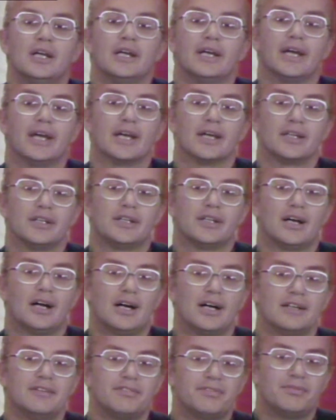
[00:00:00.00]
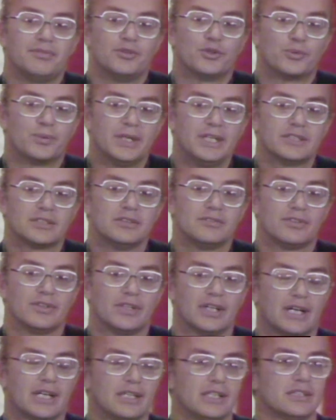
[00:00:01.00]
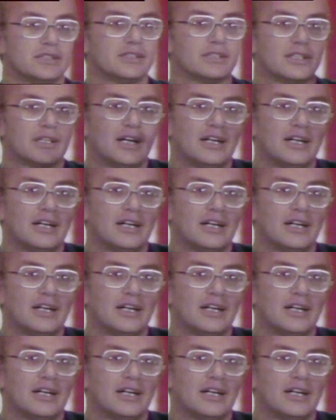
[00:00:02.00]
and the reason for that is that